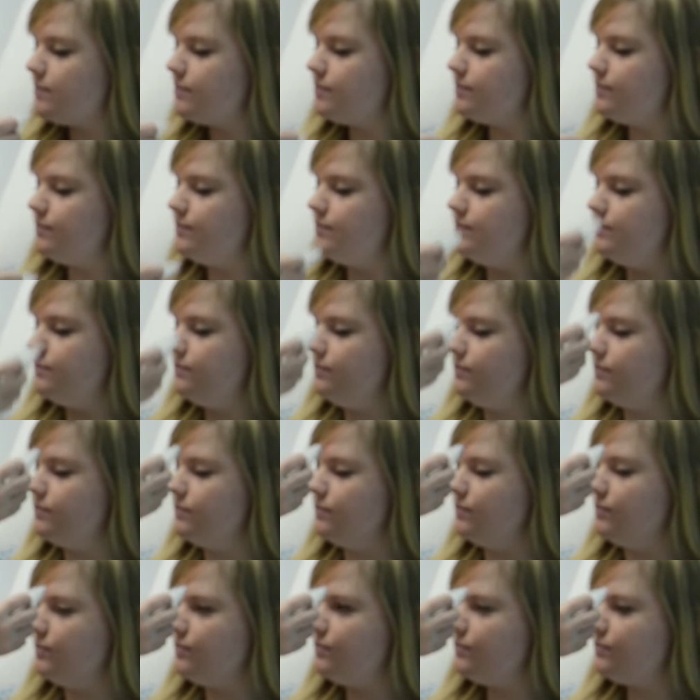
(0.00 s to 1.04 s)

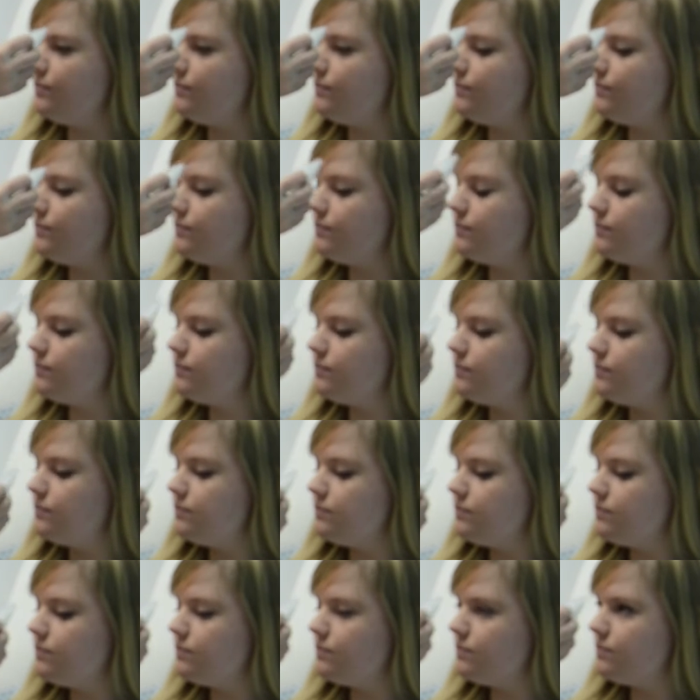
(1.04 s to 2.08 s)

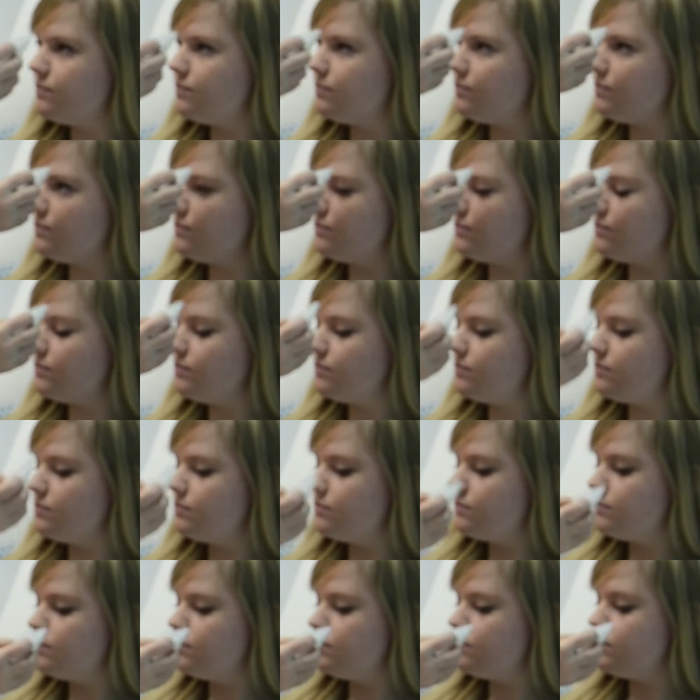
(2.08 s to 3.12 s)

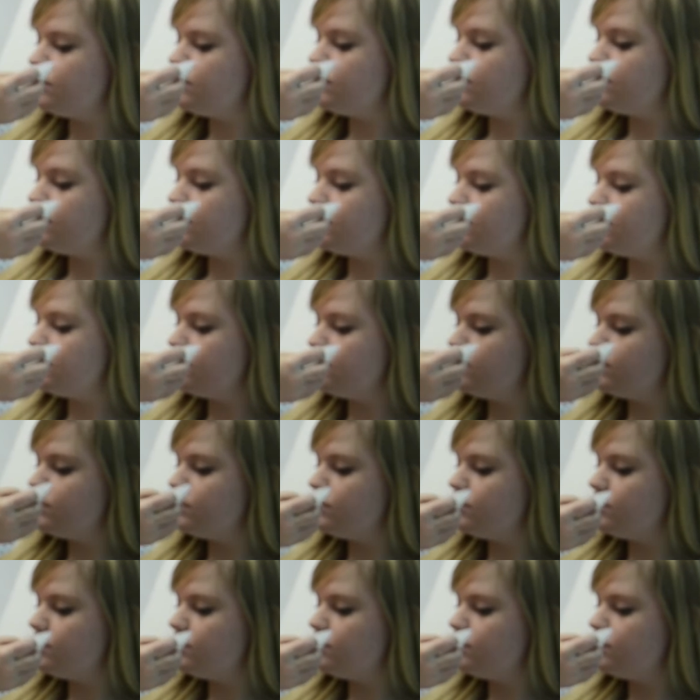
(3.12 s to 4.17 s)

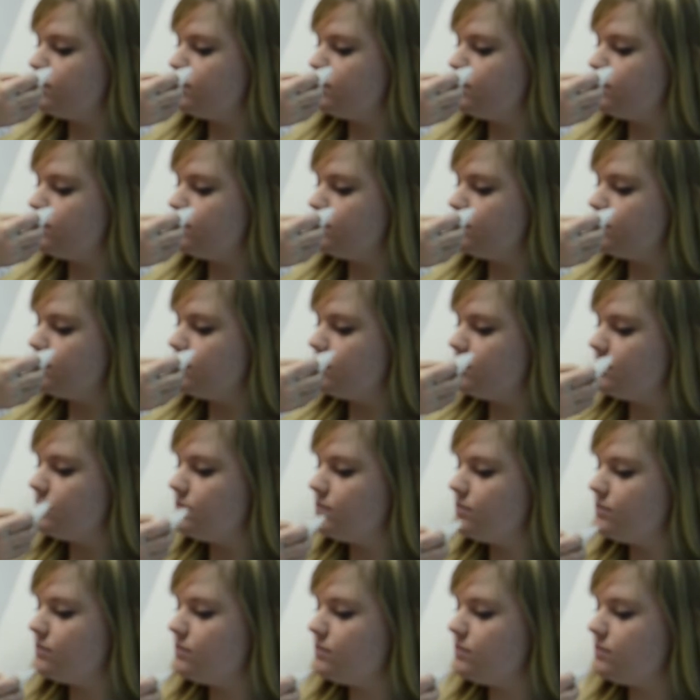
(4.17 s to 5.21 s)

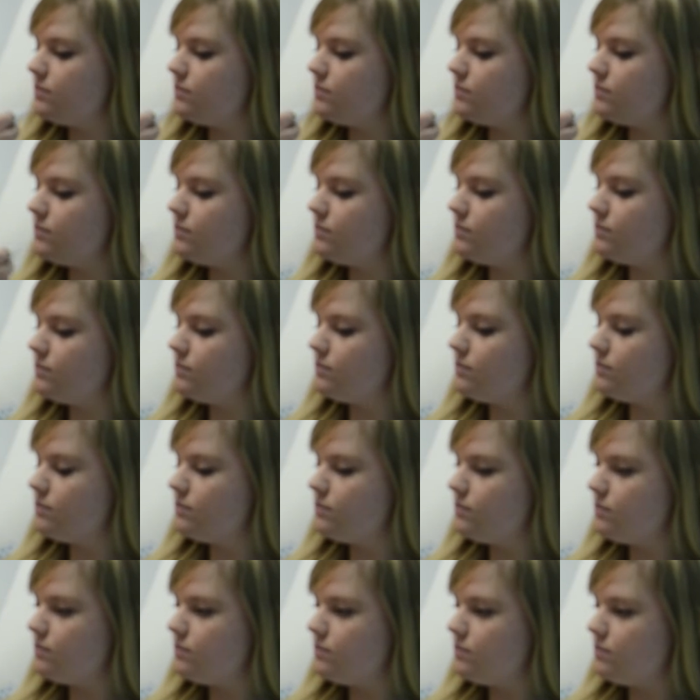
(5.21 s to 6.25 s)

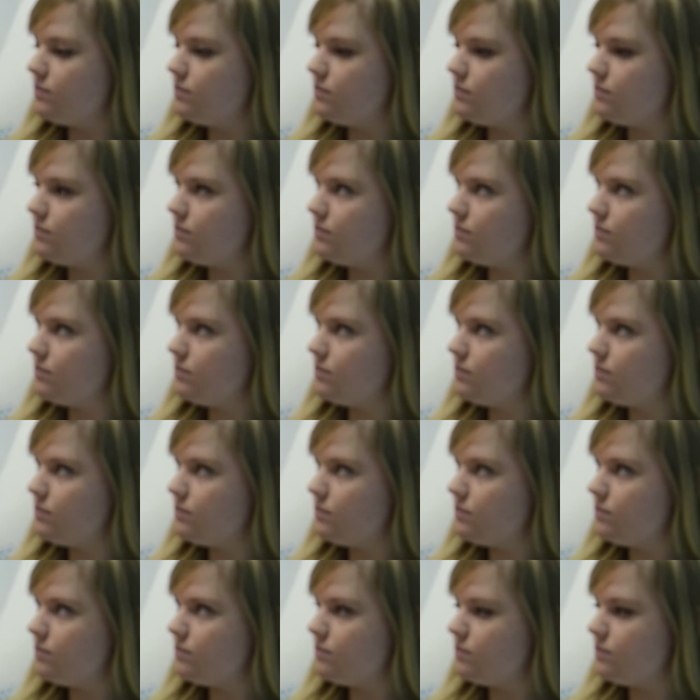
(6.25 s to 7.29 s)

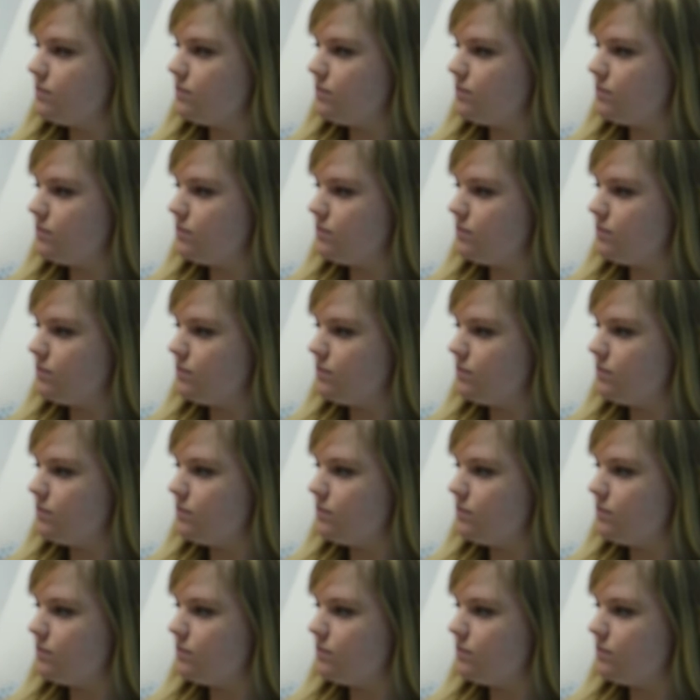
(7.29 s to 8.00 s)
[no speech]